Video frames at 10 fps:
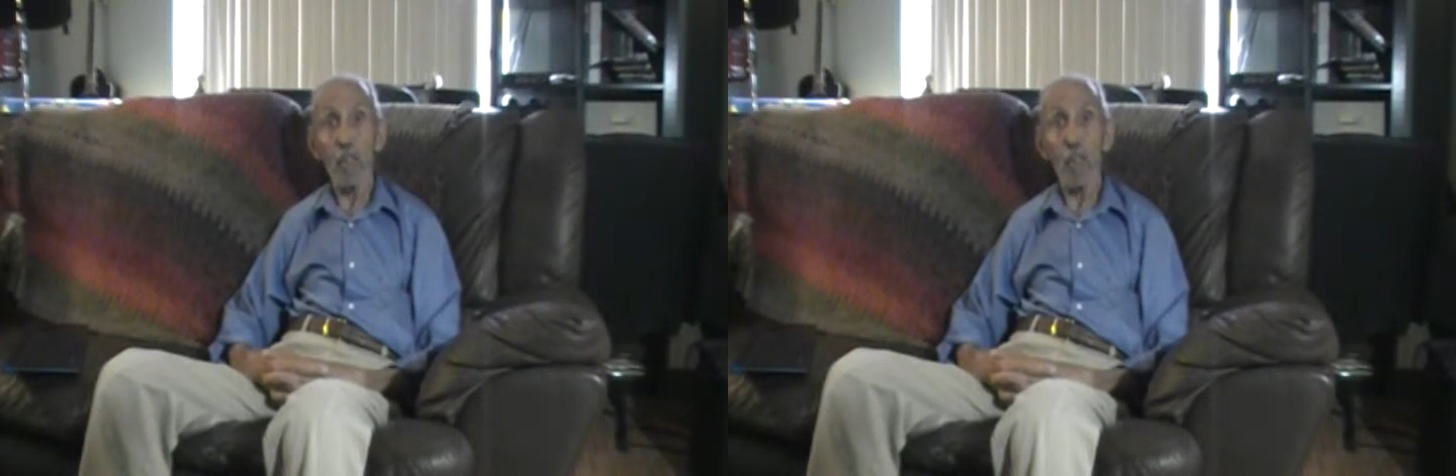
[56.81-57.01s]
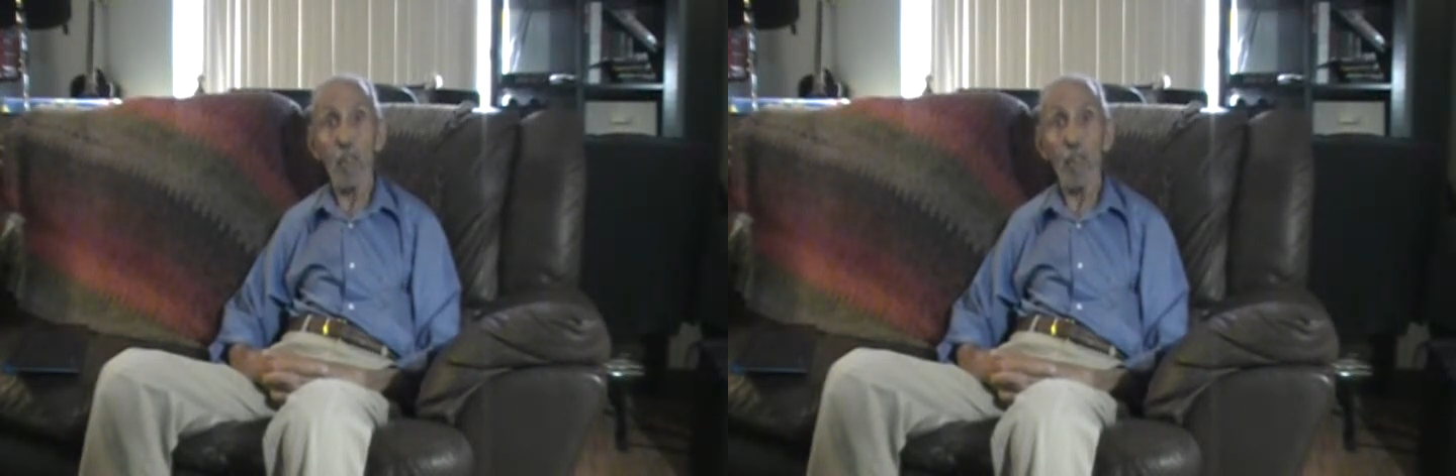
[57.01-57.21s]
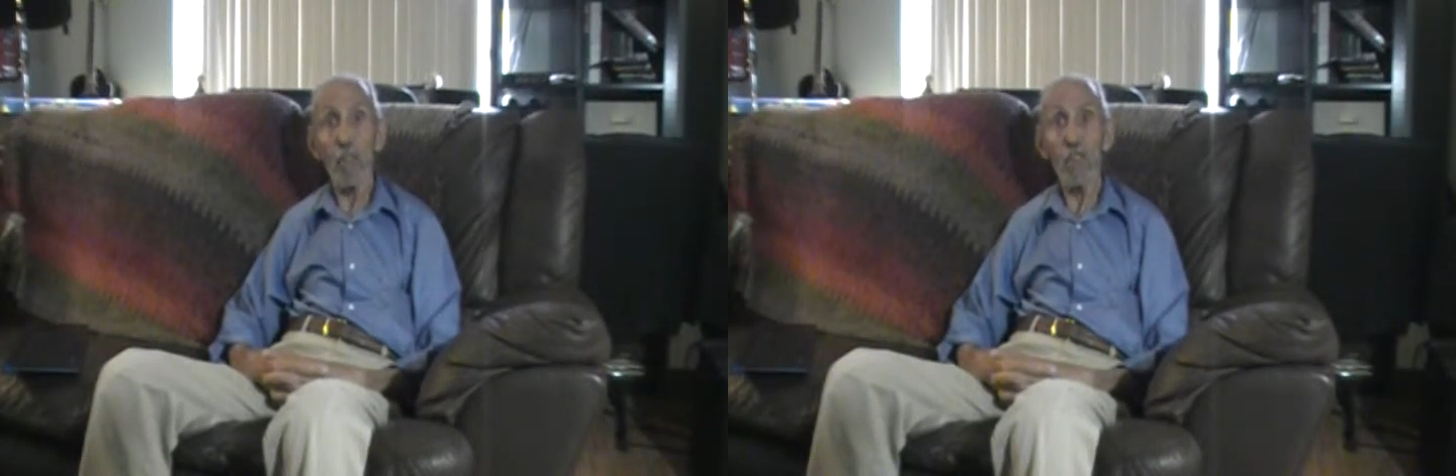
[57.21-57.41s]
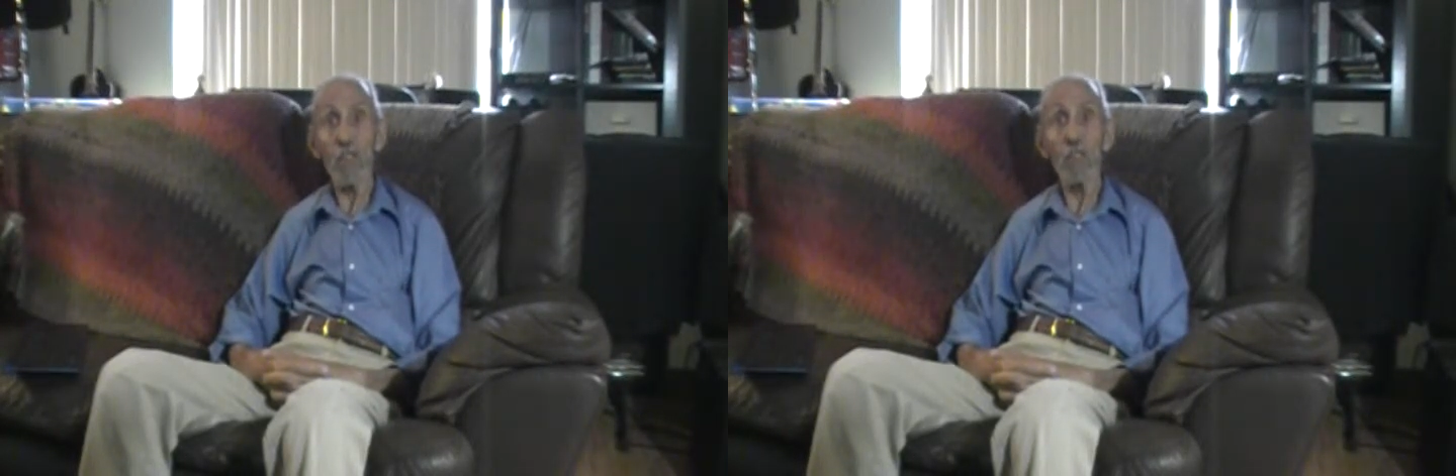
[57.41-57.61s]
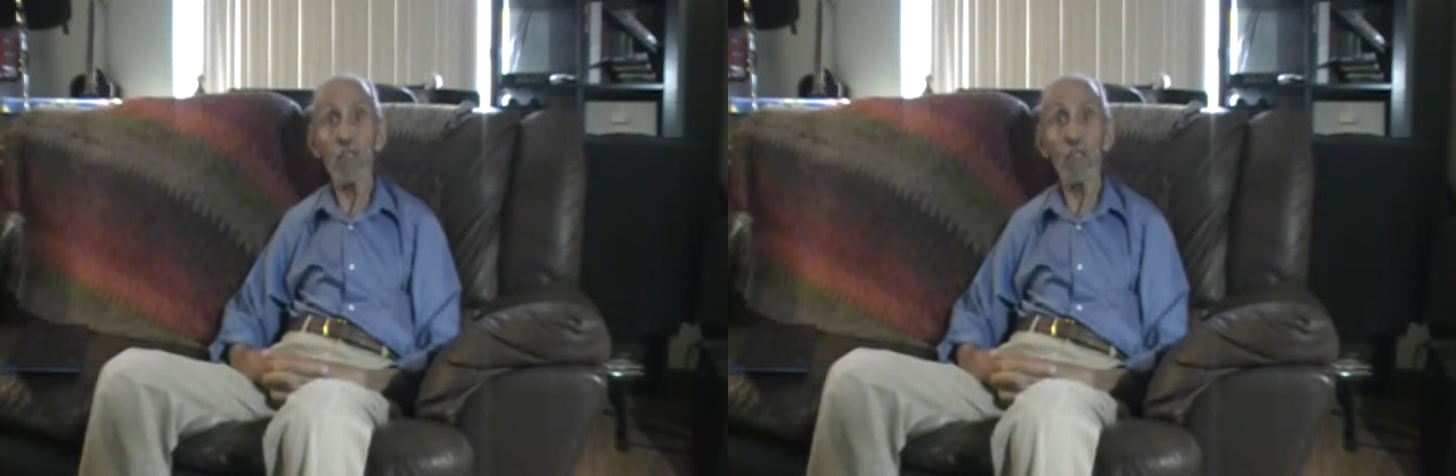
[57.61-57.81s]
for a
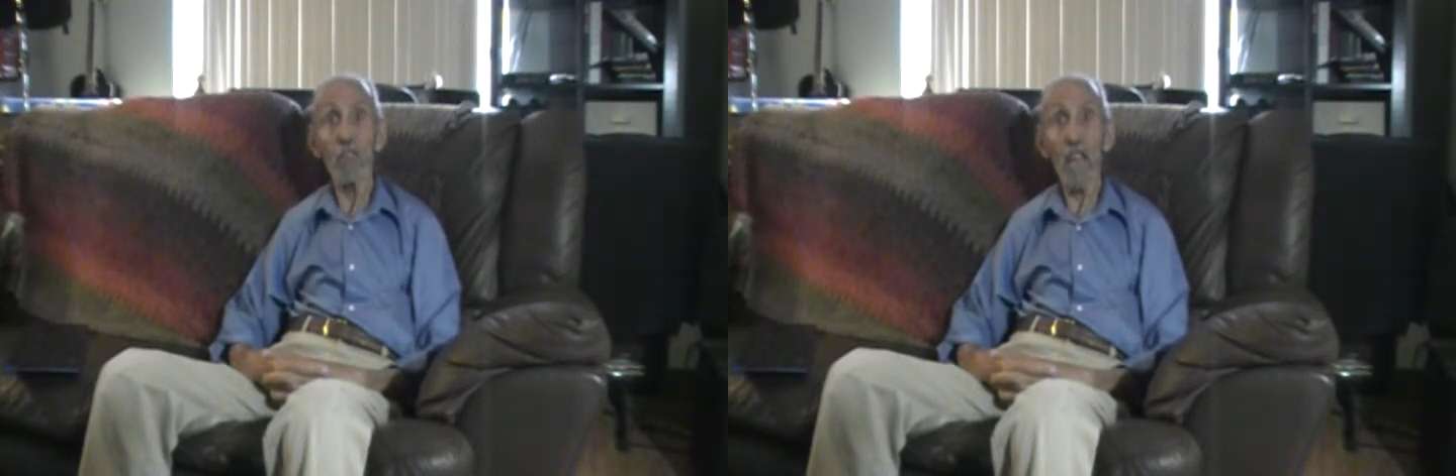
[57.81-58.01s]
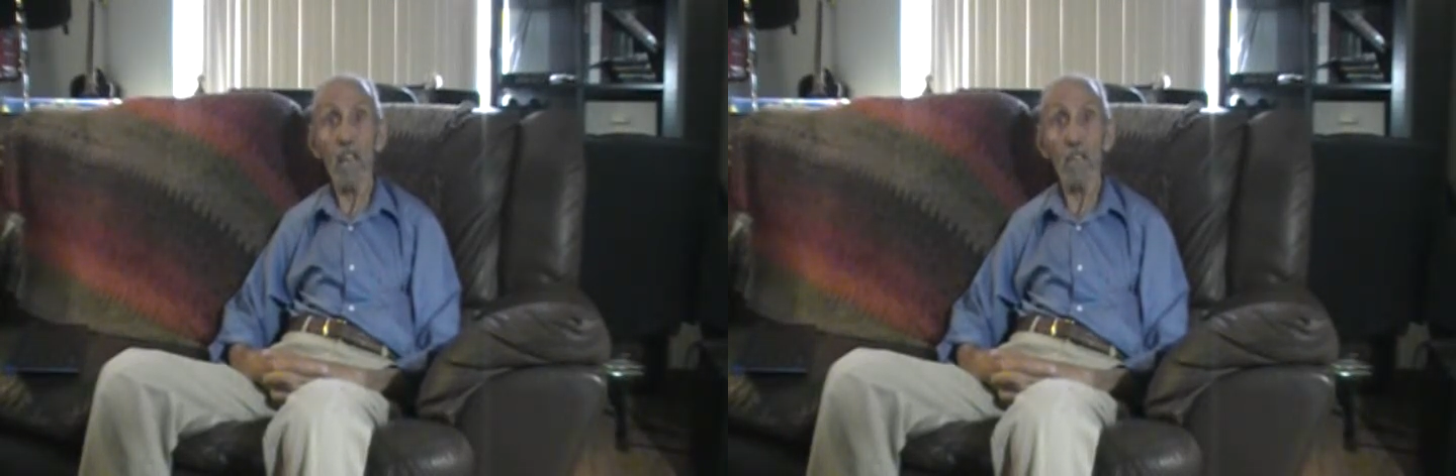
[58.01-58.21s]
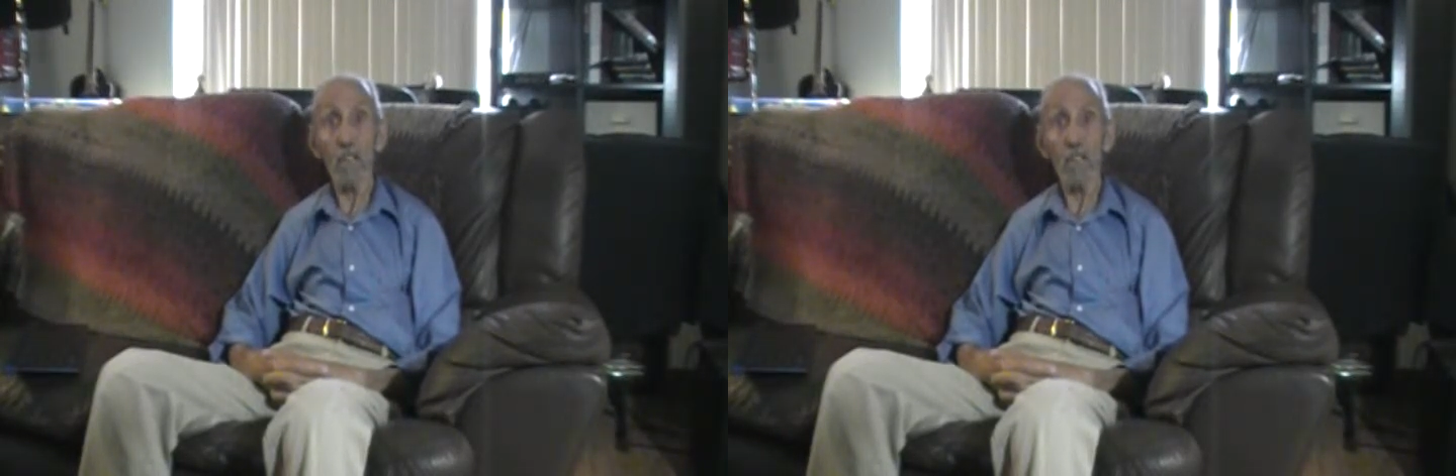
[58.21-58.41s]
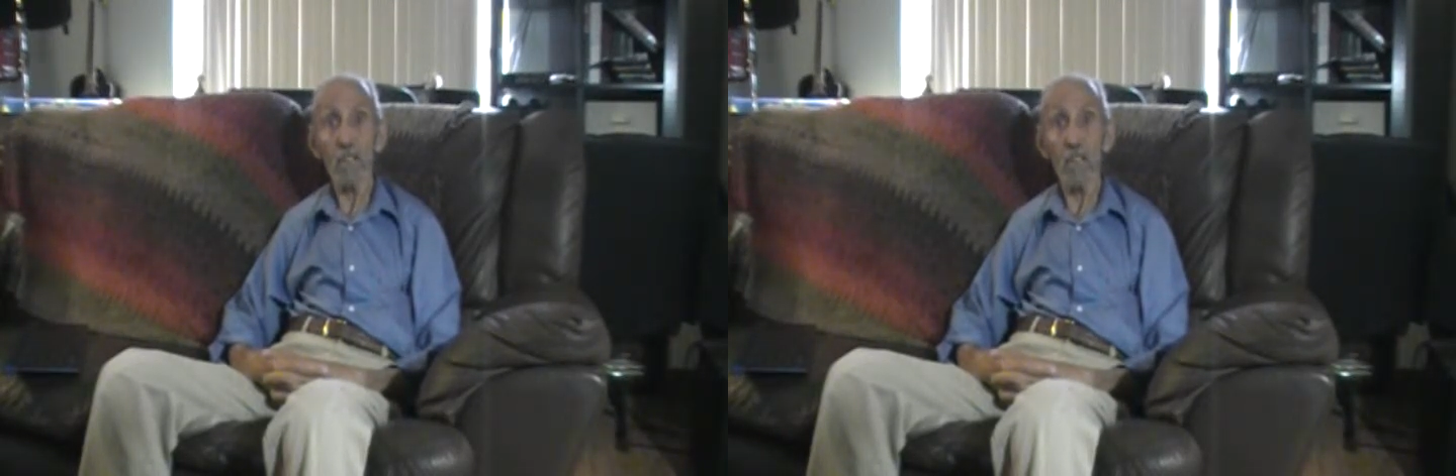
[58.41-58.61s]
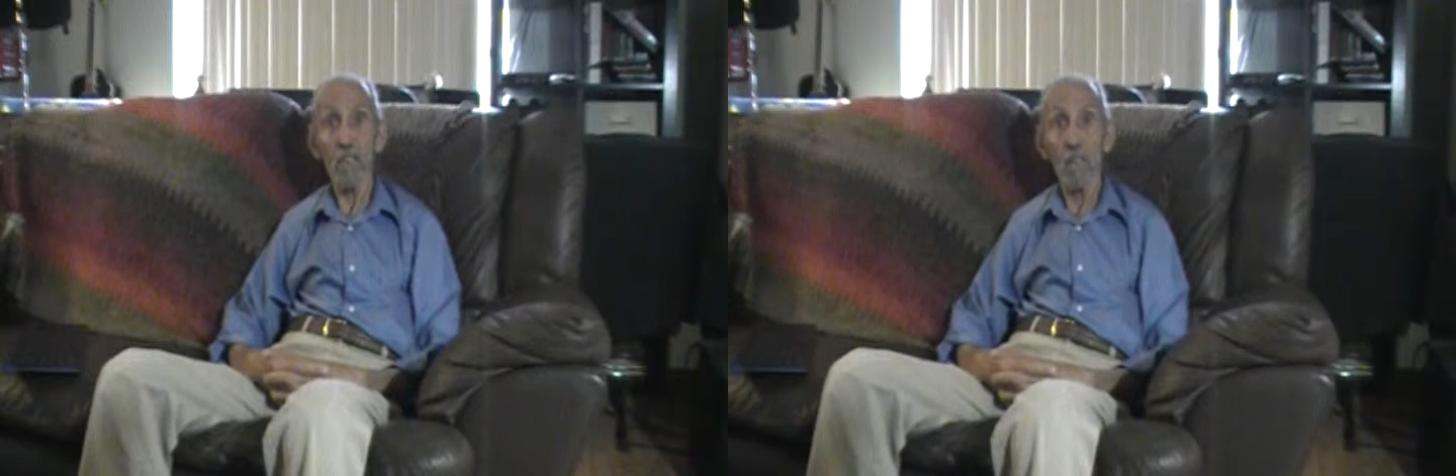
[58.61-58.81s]
fistful of nickels.